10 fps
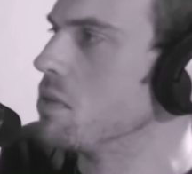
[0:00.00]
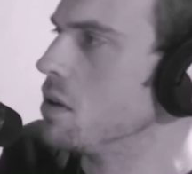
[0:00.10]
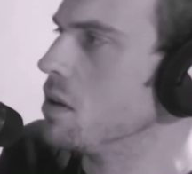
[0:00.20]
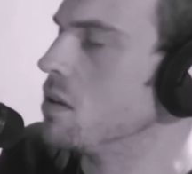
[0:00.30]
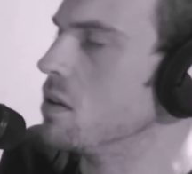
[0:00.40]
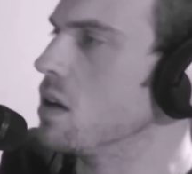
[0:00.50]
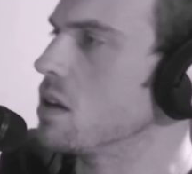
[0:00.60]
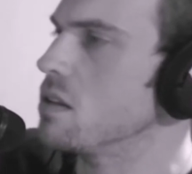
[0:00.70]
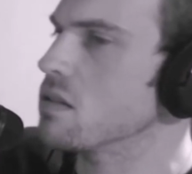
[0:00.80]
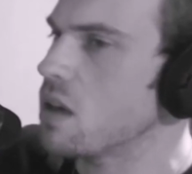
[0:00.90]
the
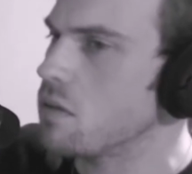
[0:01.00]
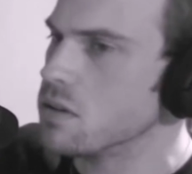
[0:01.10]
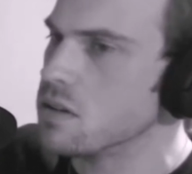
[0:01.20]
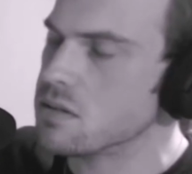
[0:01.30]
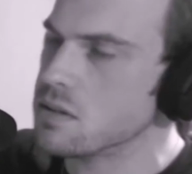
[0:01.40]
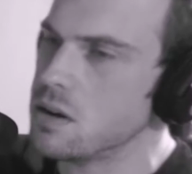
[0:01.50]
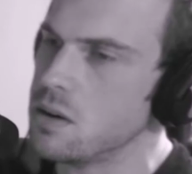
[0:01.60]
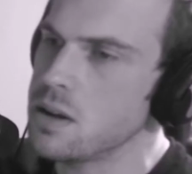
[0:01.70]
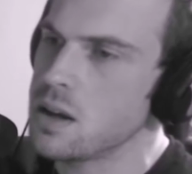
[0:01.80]
1970s?